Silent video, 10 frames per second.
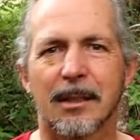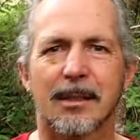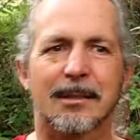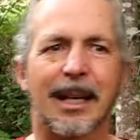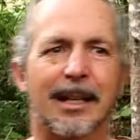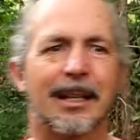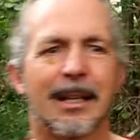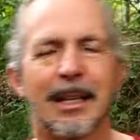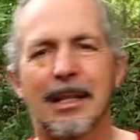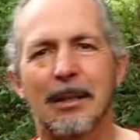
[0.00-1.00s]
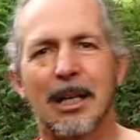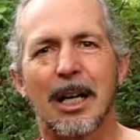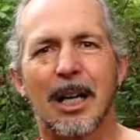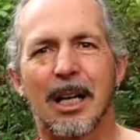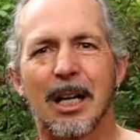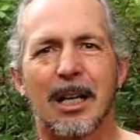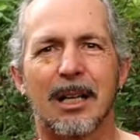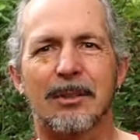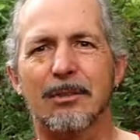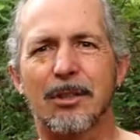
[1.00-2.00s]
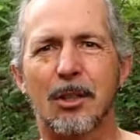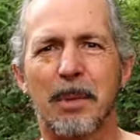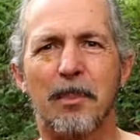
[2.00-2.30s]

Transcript: It's like there's so many